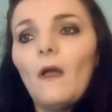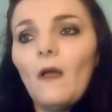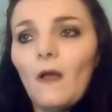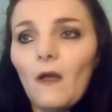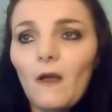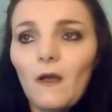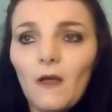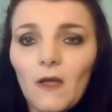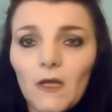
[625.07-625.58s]

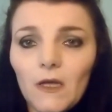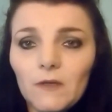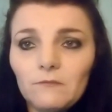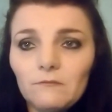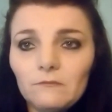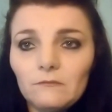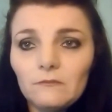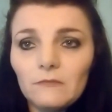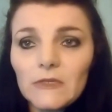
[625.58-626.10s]

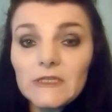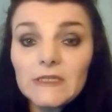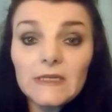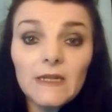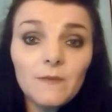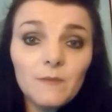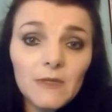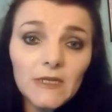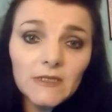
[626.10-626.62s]

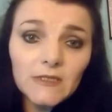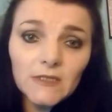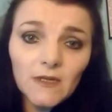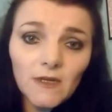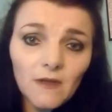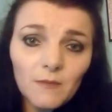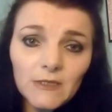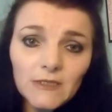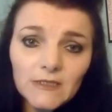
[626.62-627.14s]
sleep
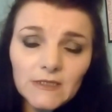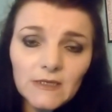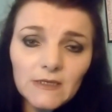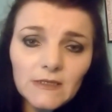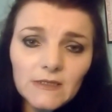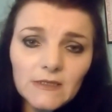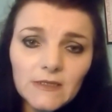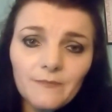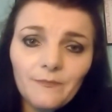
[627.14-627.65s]

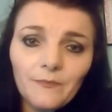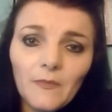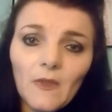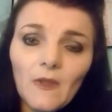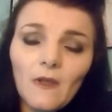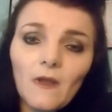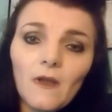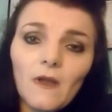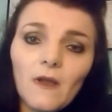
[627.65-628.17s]
disturbances,
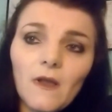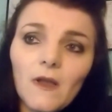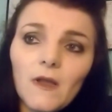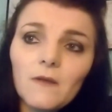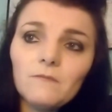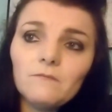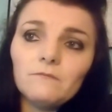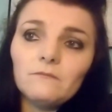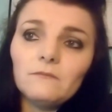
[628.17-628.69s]

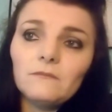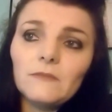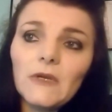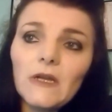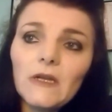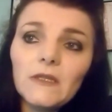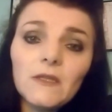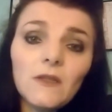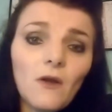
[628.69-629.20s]

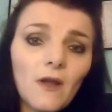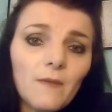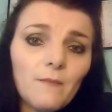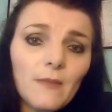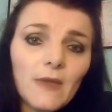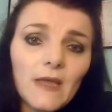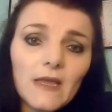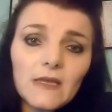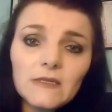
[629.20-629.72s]
and
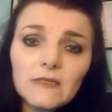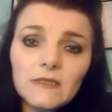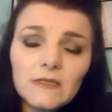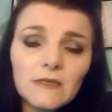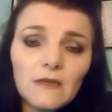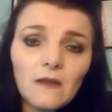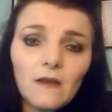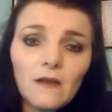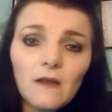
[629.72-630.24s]

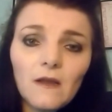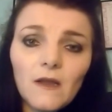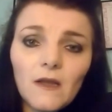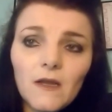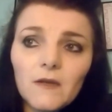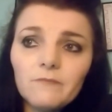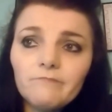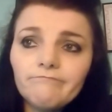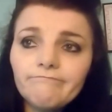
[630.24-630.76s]
nightmares
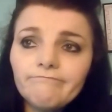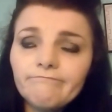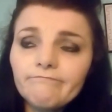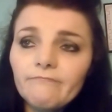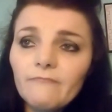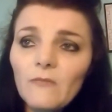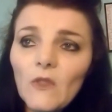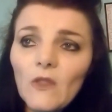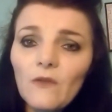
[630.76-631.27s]
are
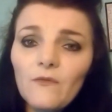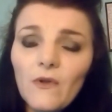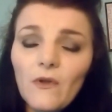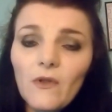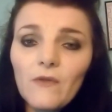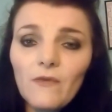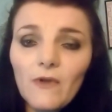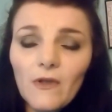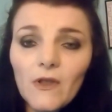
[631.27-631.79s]

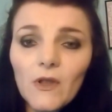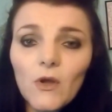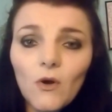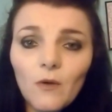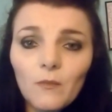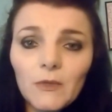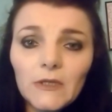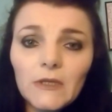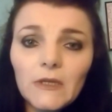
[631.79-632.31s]
very, very
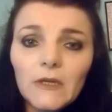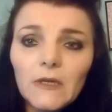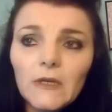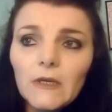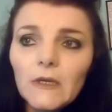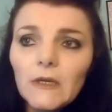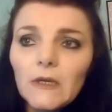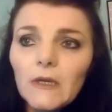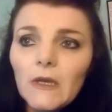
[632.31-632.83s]
common.
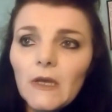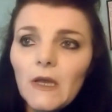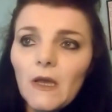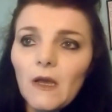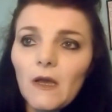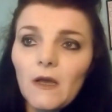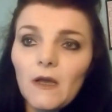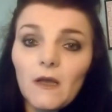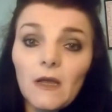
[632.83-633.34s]

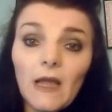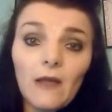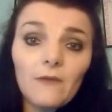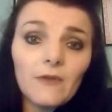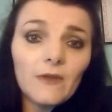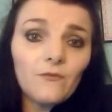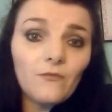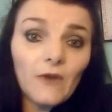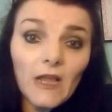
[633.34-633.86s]

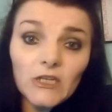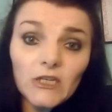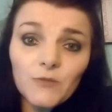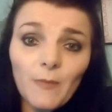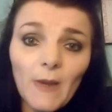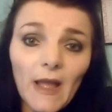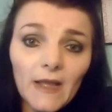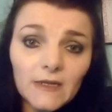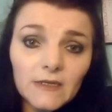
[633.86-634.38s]
Having
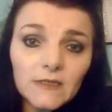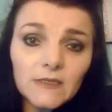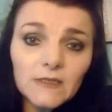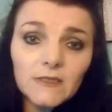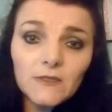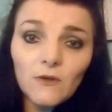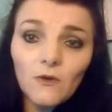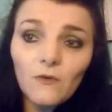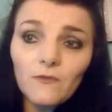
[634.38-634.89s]

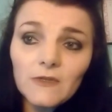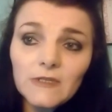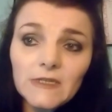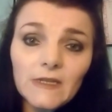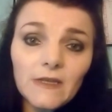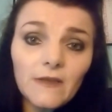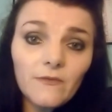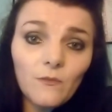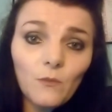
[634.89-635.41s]
flashbacks,
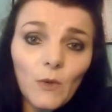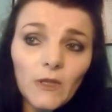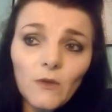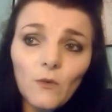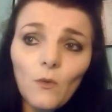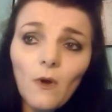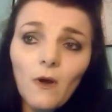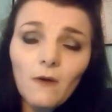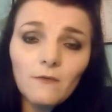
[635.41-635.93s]
obviously, even when
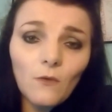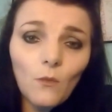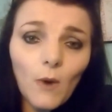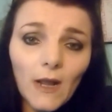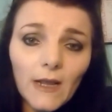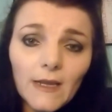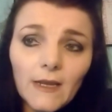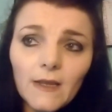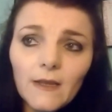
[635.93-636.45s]
you are
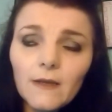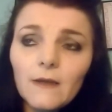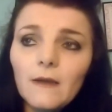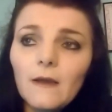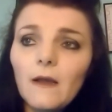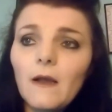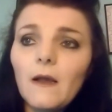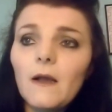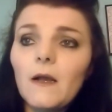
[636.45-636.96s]
awake.
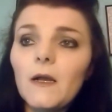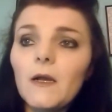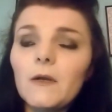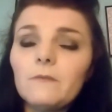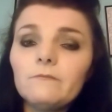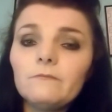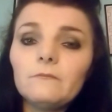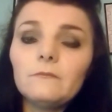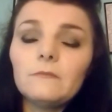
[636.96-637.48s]

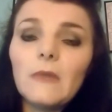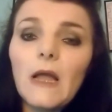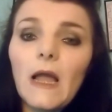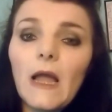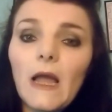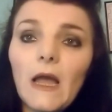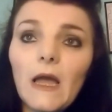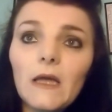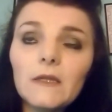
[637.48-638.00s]

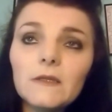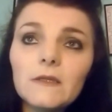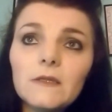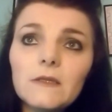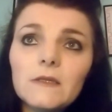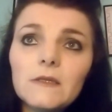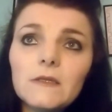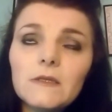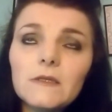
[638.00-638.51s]
And